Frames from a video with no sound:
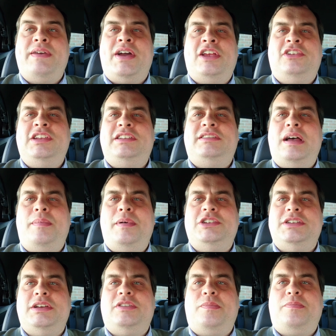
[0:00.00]
That actually
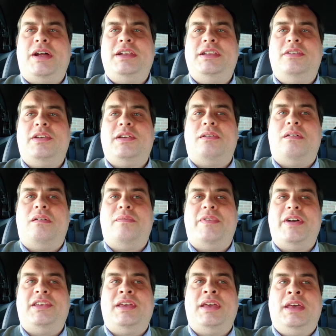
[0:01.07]
damaged it. It was a brand new car, and
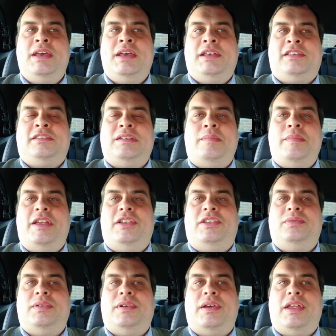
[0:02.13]
they slammed it
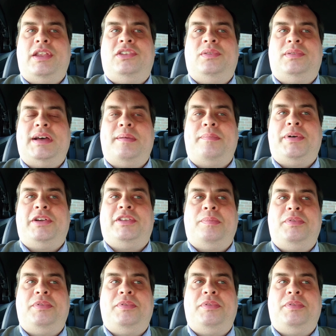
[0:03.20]
into a into a lamppost.